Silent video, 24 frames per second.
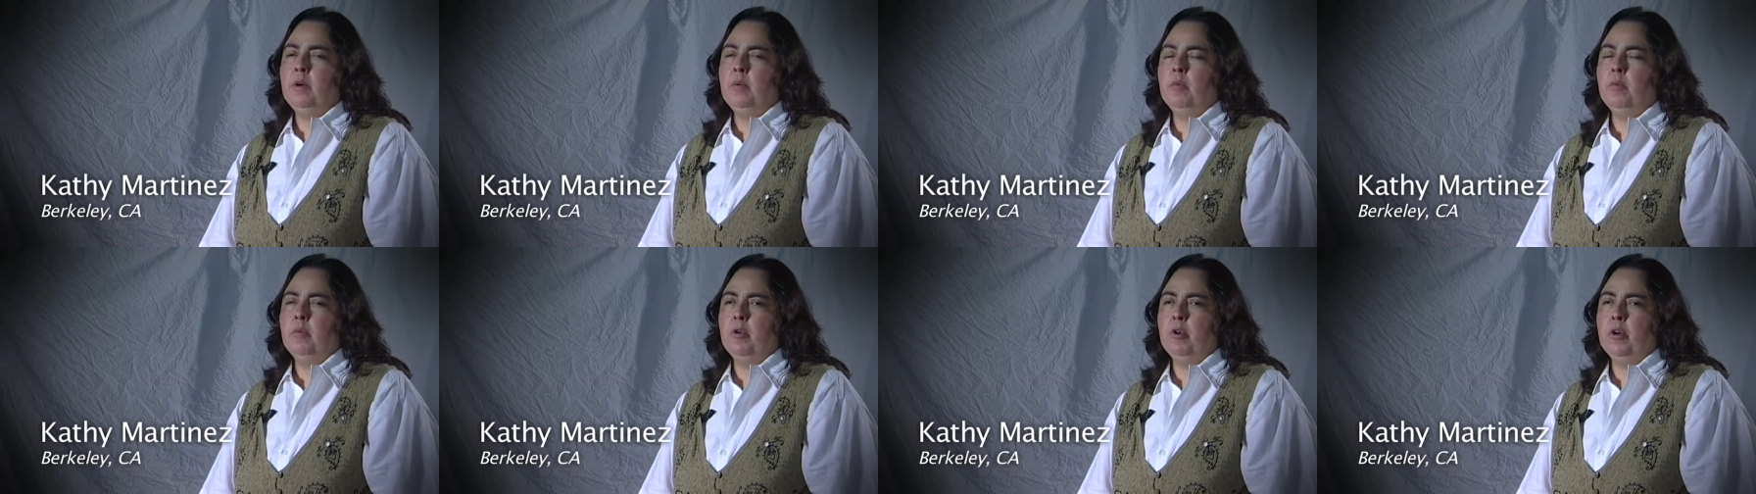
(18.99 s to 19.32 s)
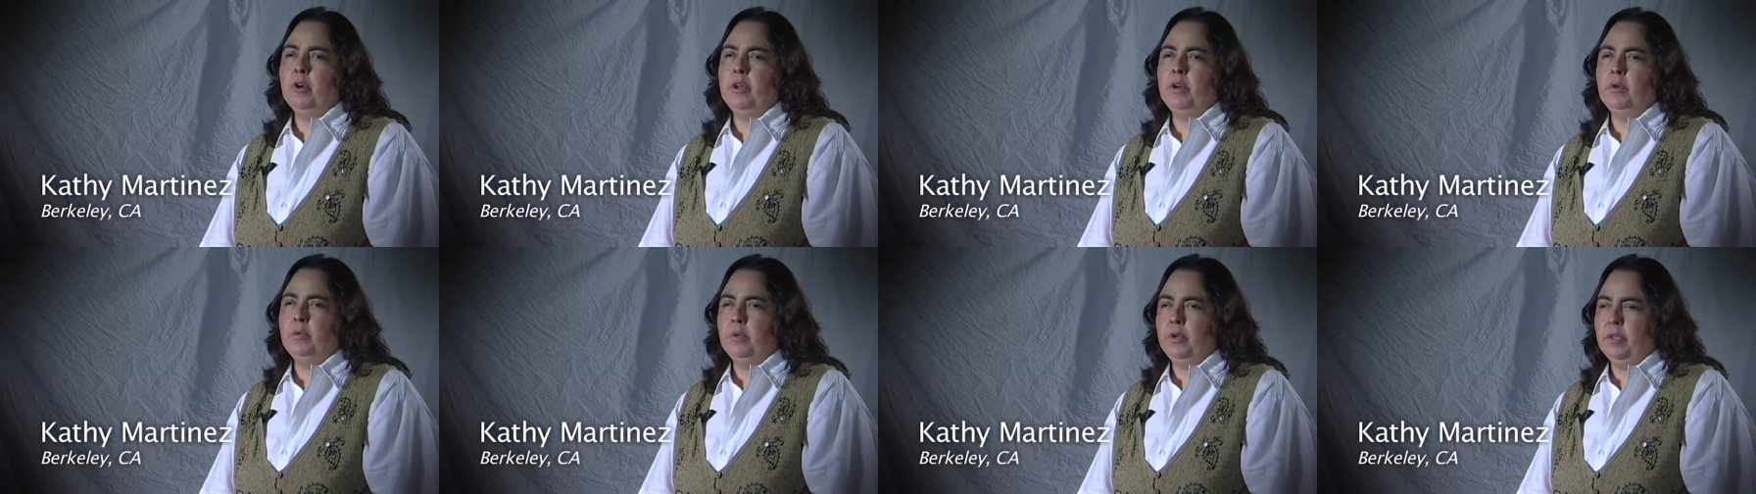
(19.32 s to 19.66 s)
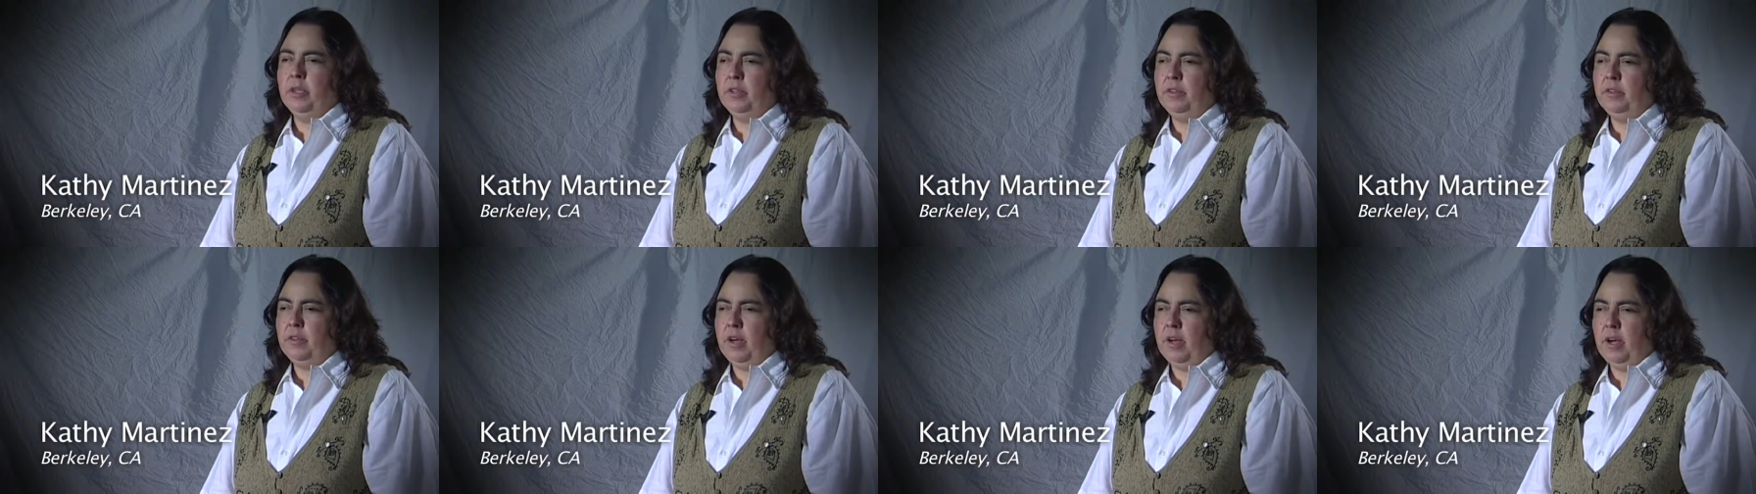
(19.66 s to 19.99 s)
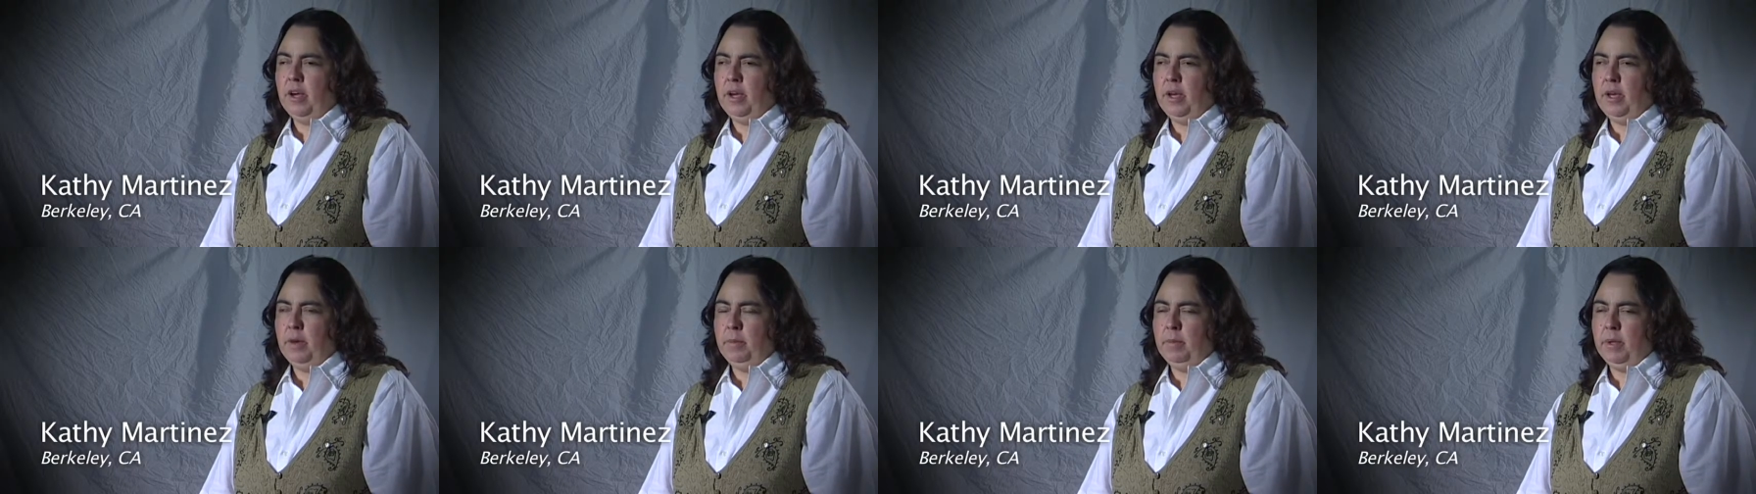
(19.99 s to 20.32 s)
more in real
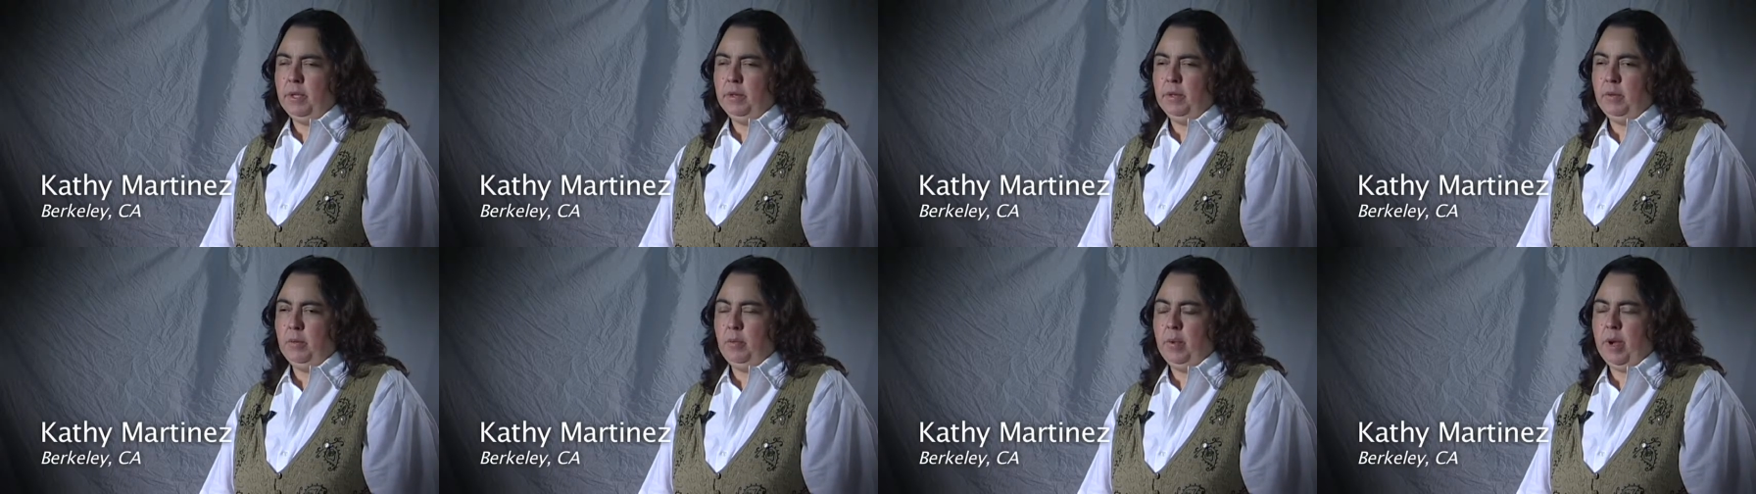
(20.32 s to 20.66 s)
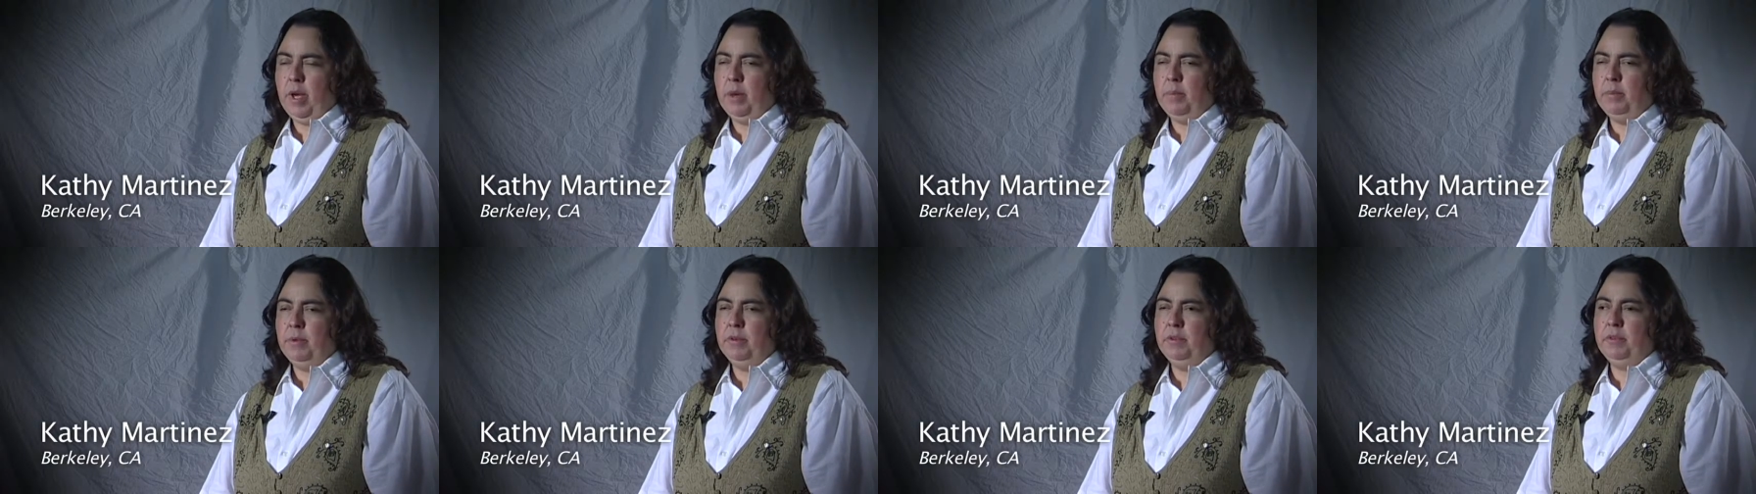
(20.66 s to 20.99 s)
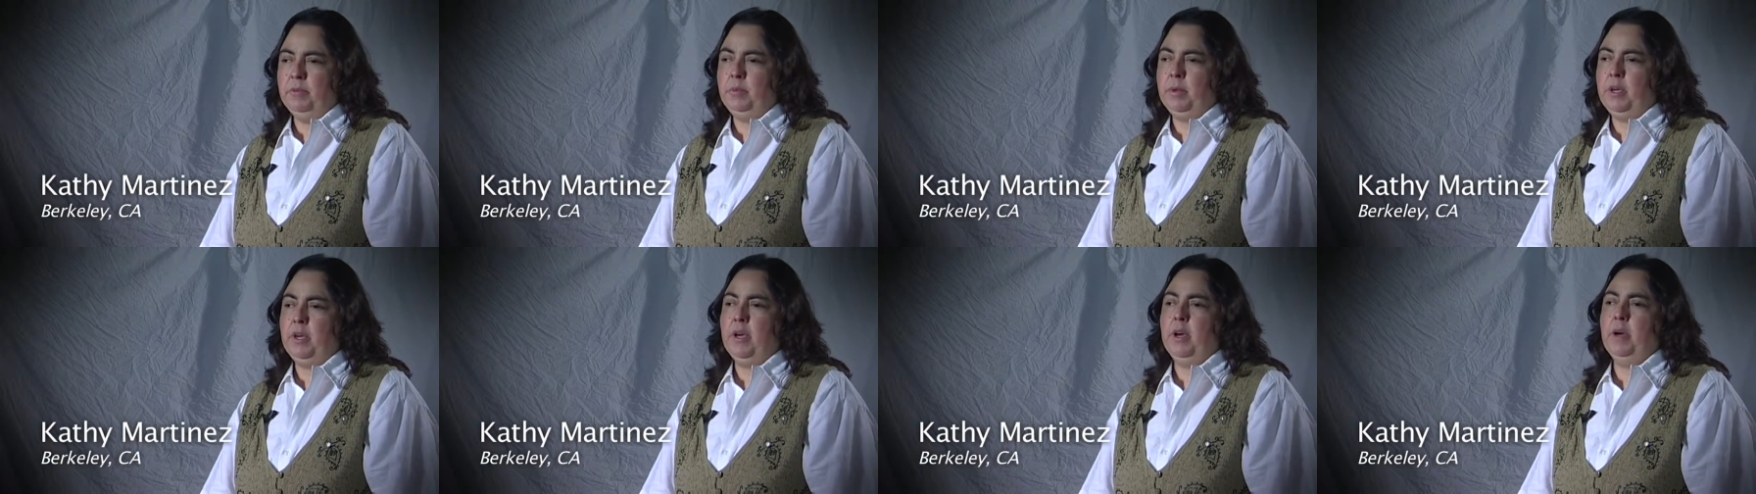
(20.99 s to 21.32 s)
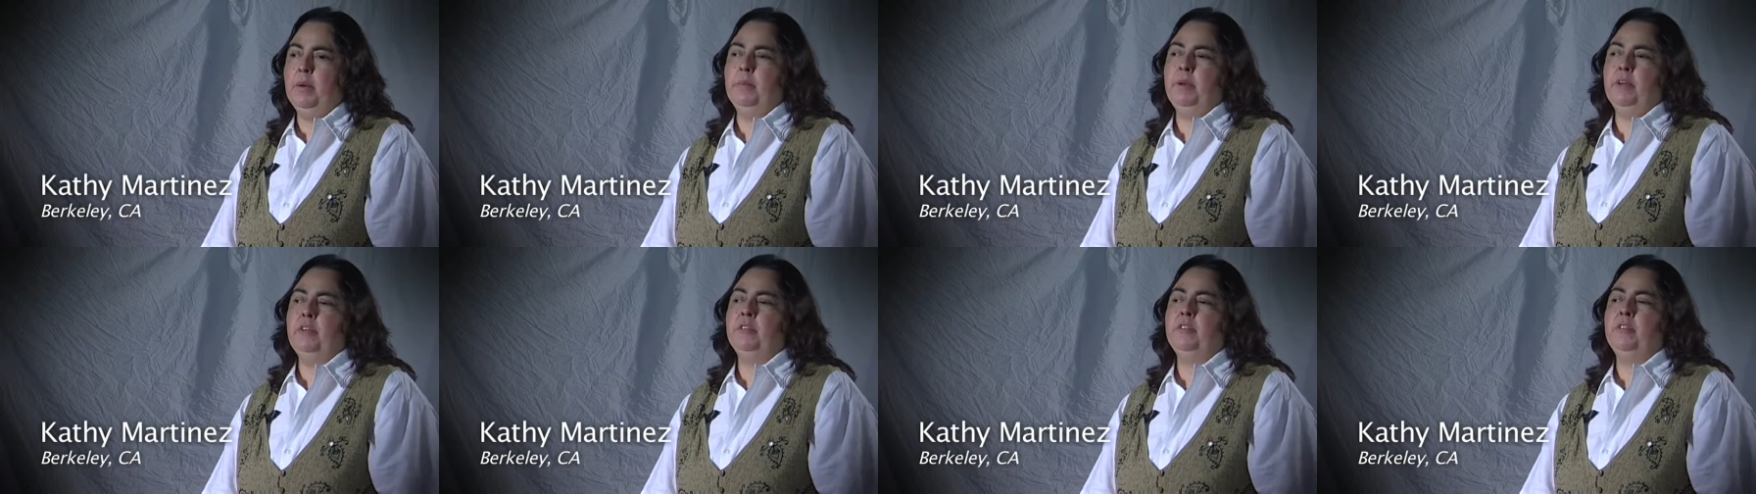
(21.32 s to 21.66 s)
time and the web is becoming